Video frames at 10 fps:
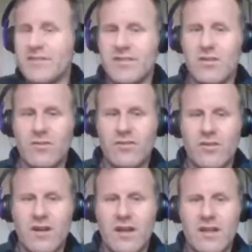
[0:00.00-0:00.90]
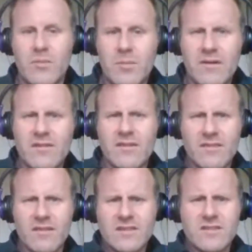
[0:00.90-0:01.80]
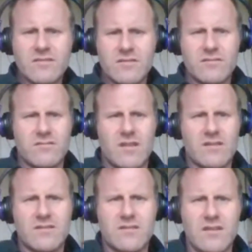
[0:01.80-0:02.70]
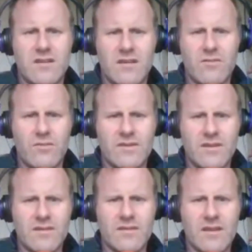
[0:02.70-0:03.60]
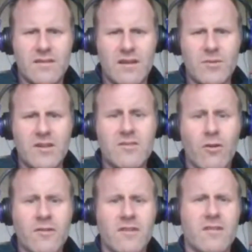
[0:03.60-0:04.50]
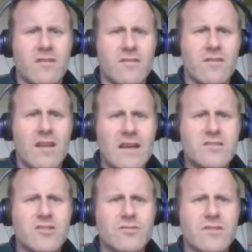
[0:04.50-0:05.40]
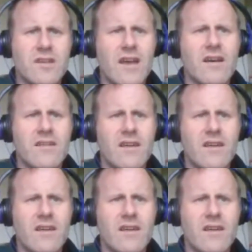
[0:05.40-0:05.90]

So if you're a Limerick person listening to this, that's what day is that? That'll be the 30th. So it's the last Tuesday. Yeah.